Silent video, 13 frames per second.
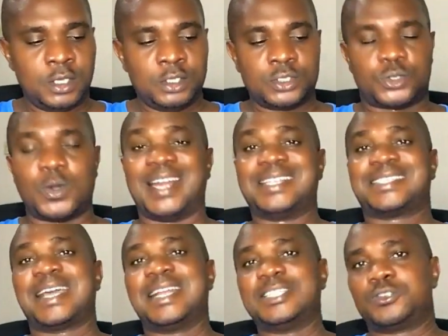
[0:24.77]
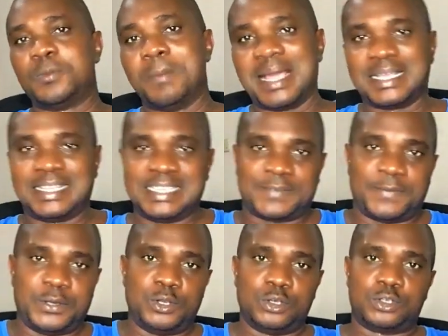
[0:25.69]
So I decided to make this
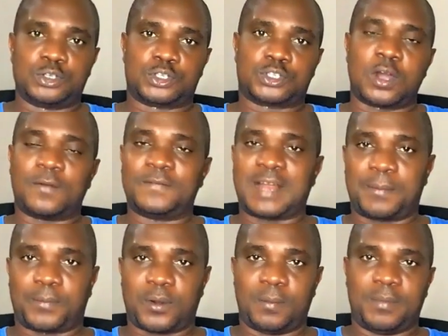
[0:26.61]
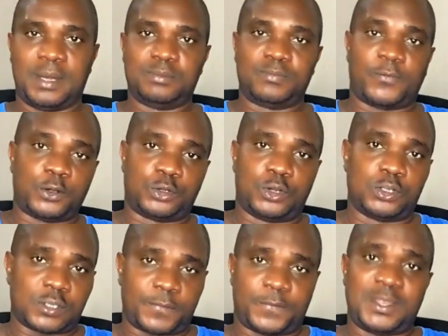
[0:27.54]
video to solve that problem. For
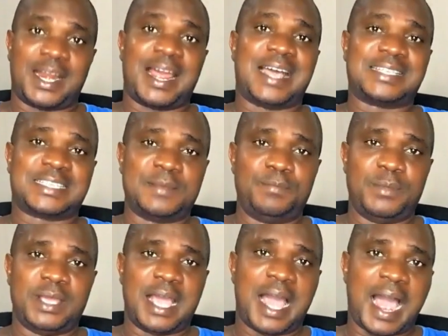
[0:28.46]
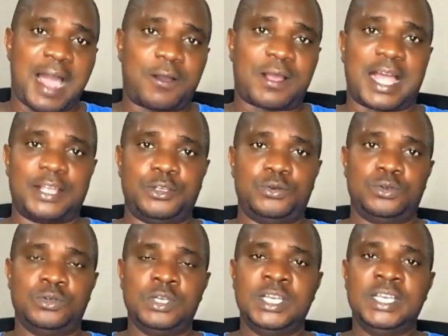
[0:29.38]
those of you that are asking me, how can
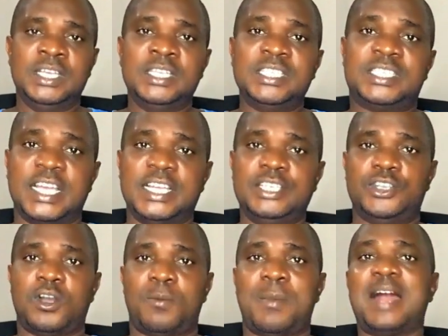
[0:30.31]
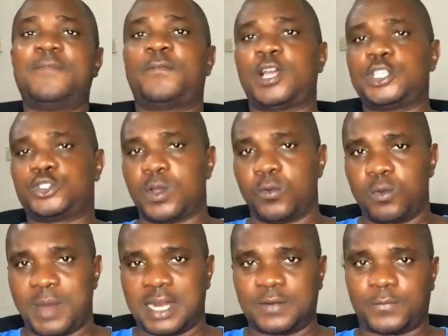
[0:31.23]
you change your man voice to a
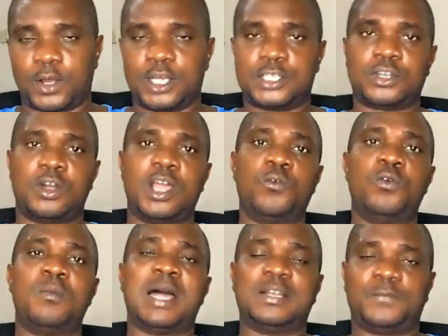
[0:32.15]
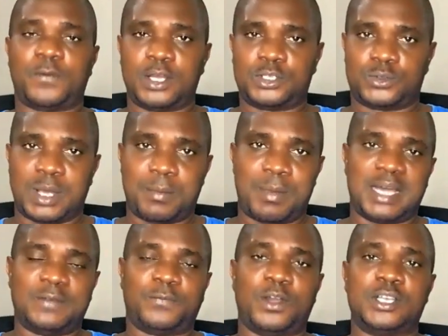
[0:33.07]
woman voice, or a woman voice to a
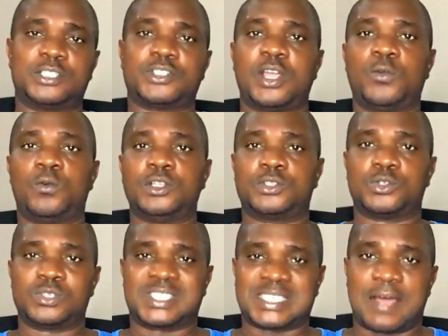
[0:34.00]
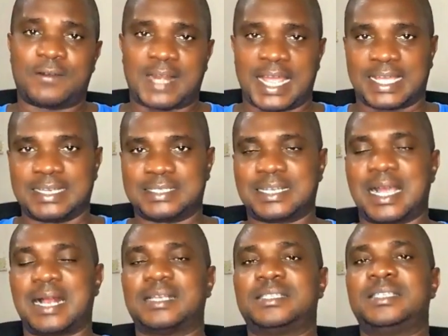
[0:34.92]
man voice, or you want to sound like a
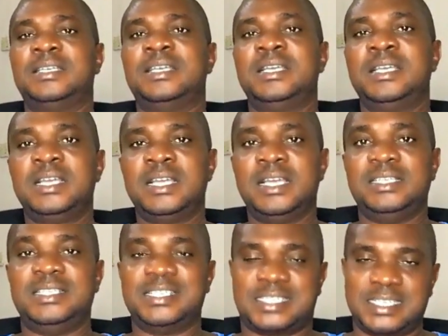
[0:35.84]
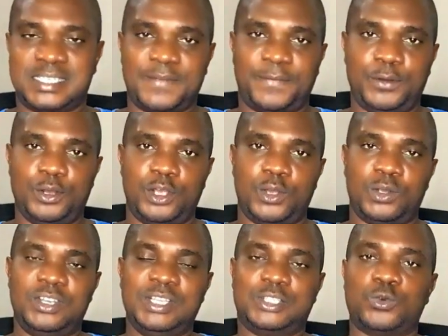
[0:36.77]
child, this is the video you
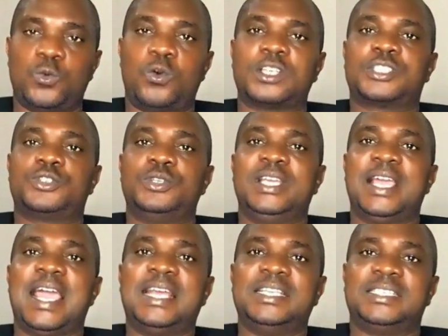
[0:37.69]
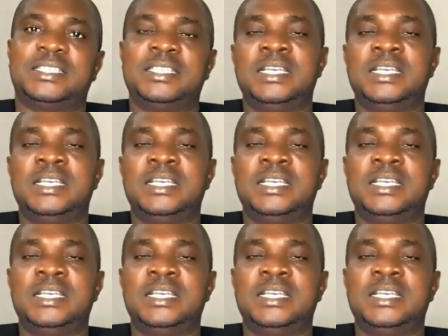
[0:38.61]
need to watch to the end.